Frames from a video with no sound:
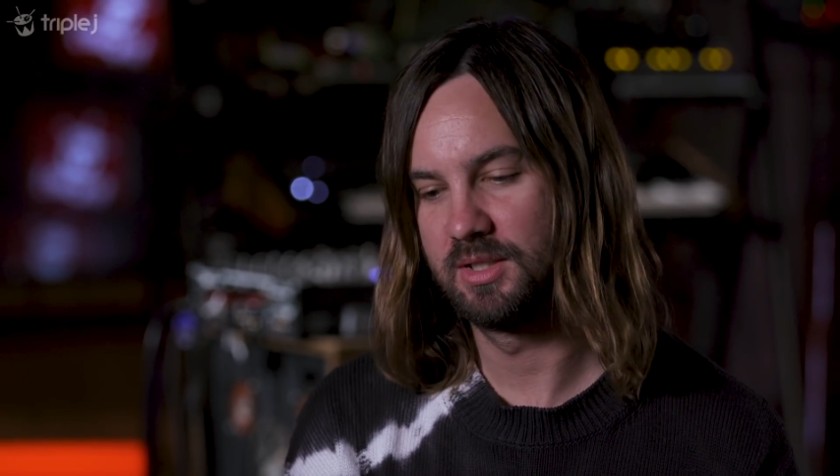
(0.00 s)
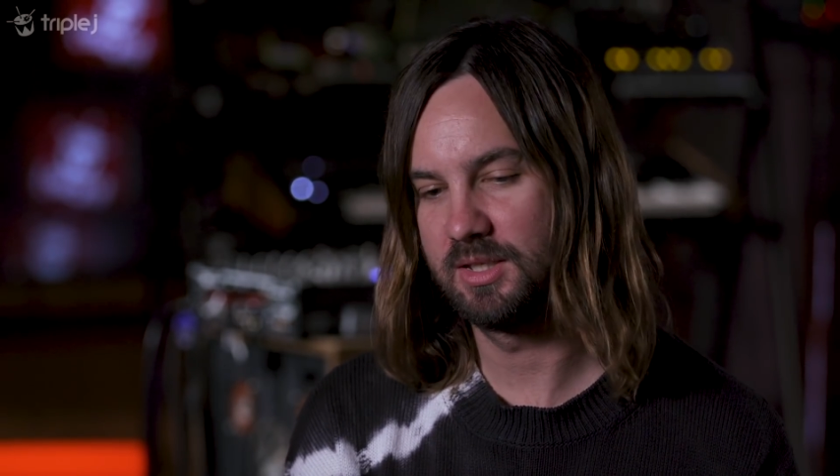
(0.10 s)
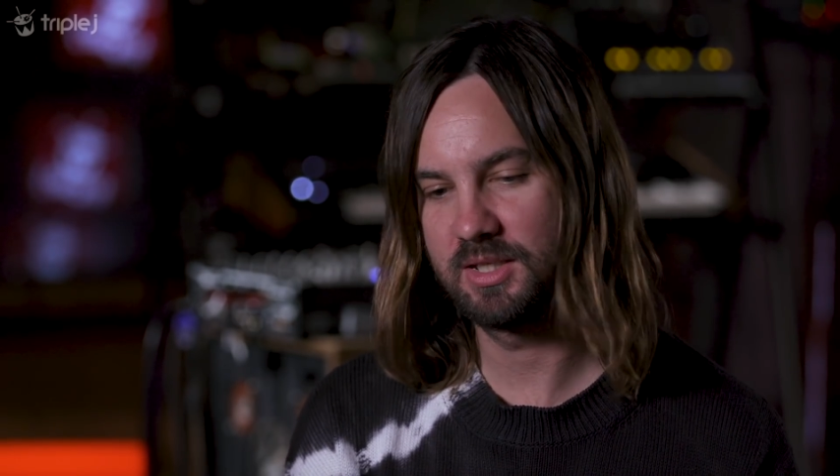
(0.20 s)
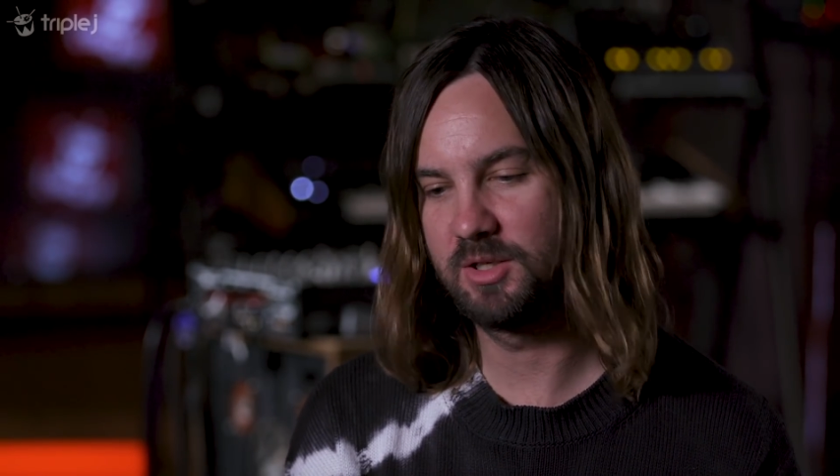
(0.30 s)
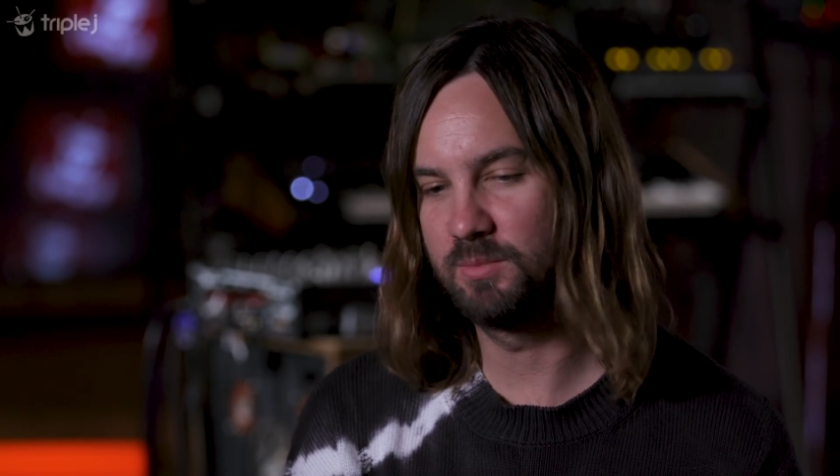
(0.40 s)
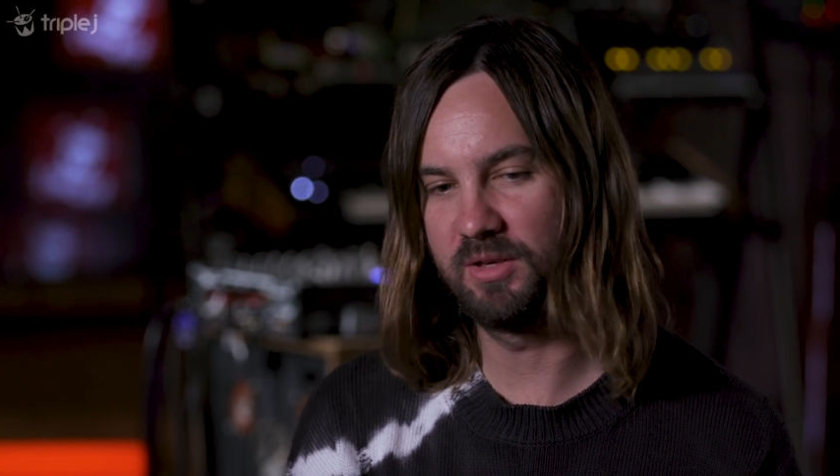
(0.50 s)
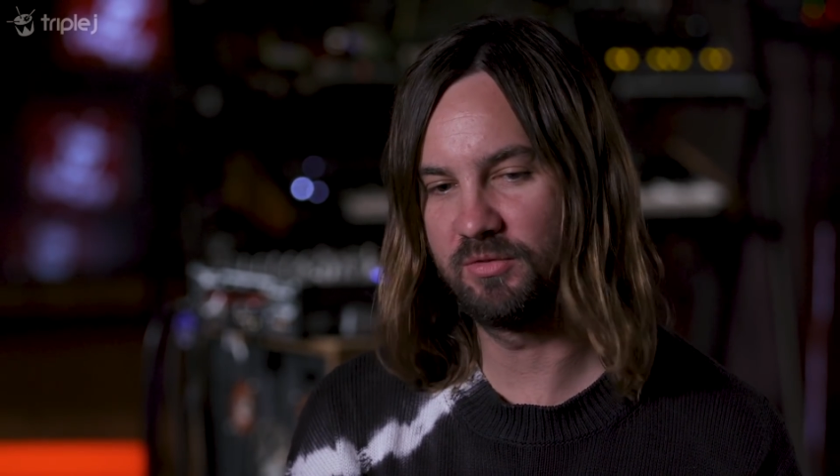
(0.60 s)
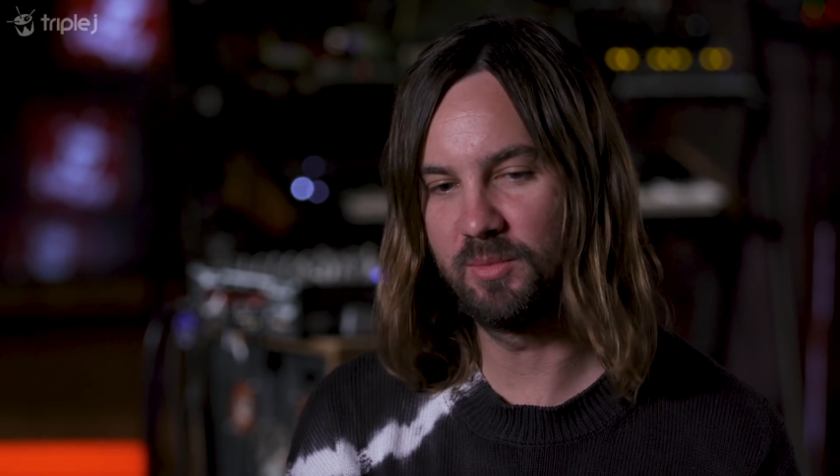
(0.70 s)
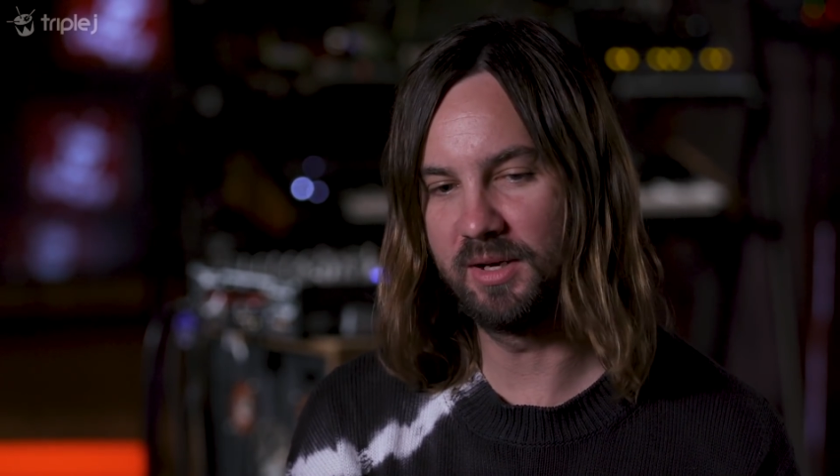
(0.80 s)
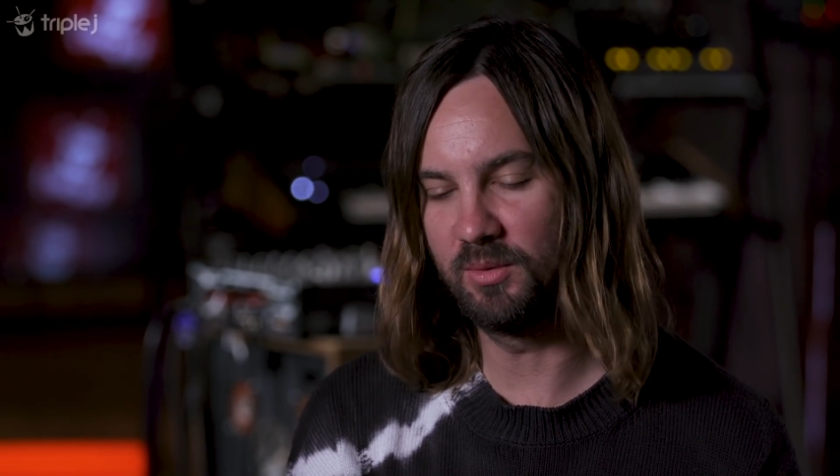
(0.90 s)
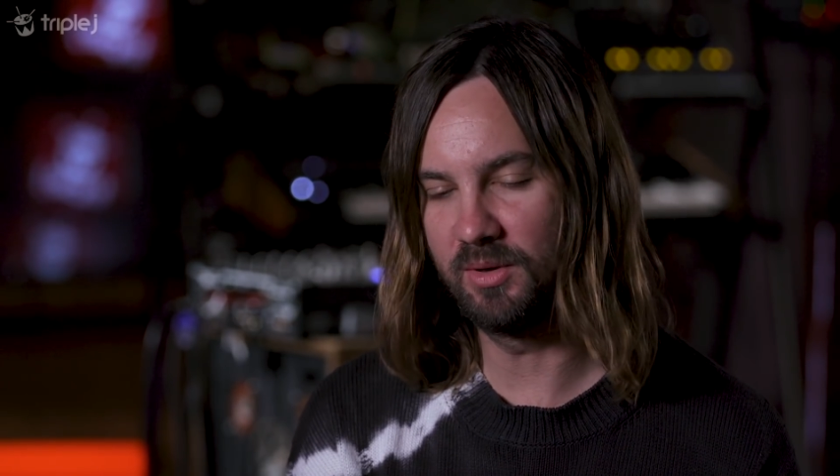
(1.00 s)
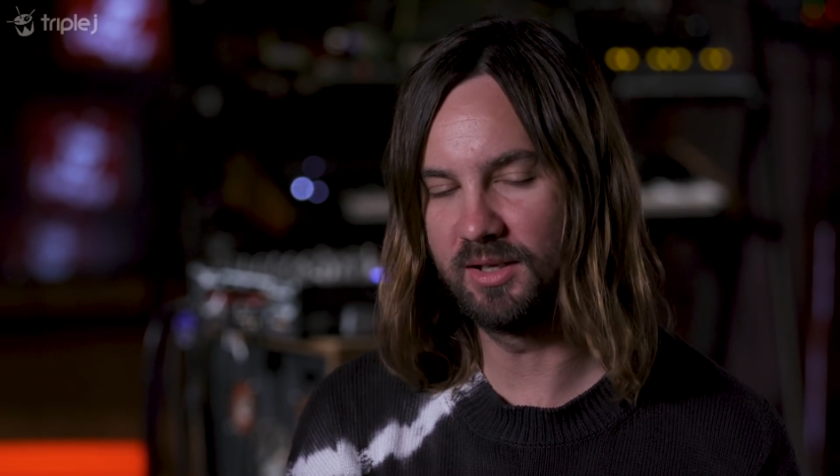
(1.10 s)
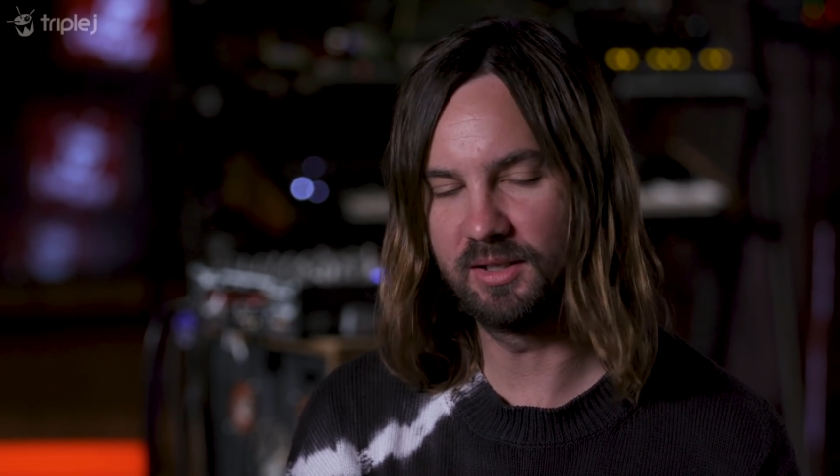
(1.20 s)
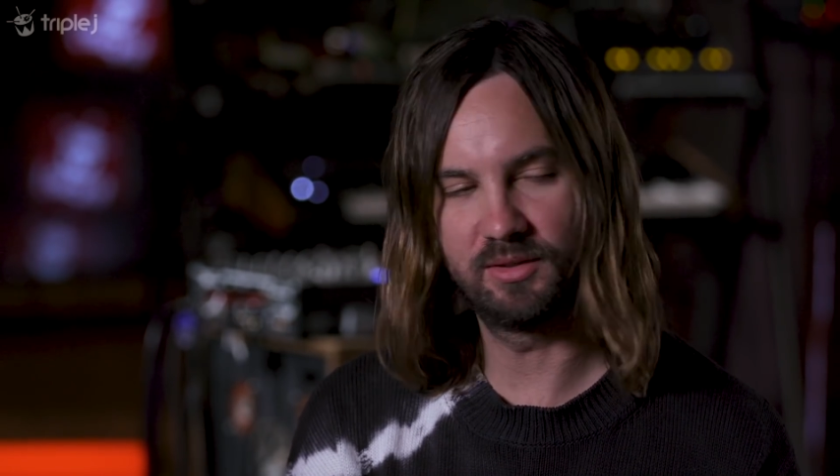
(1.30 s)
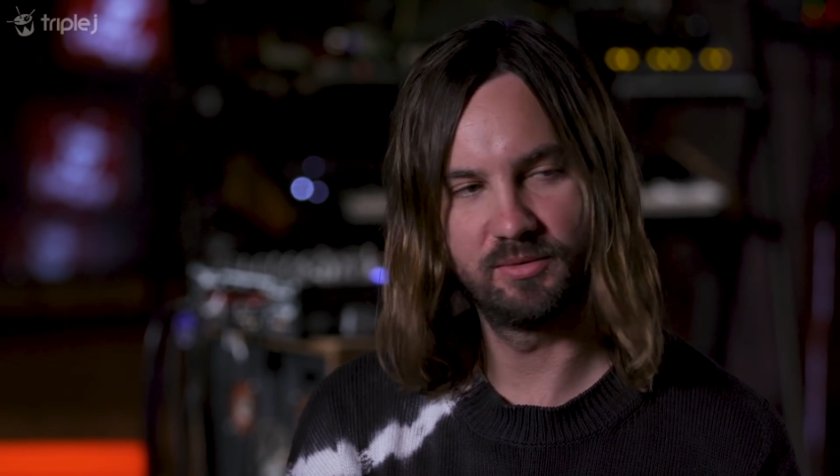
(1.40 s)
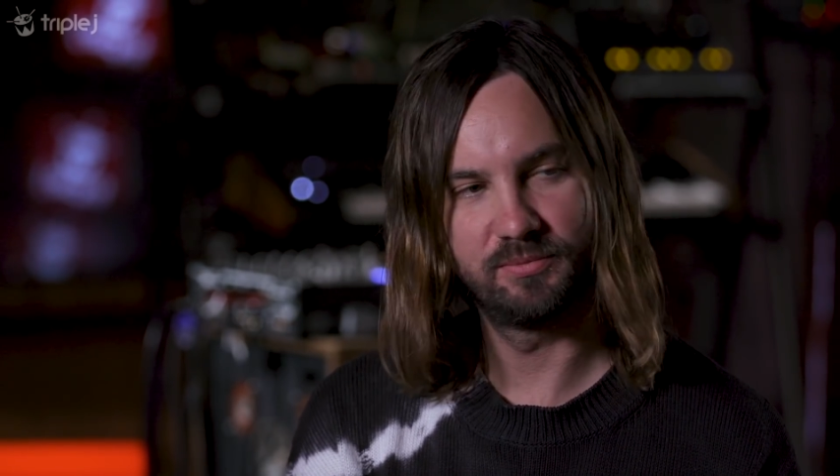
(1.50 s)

It could be from anywhere, you know.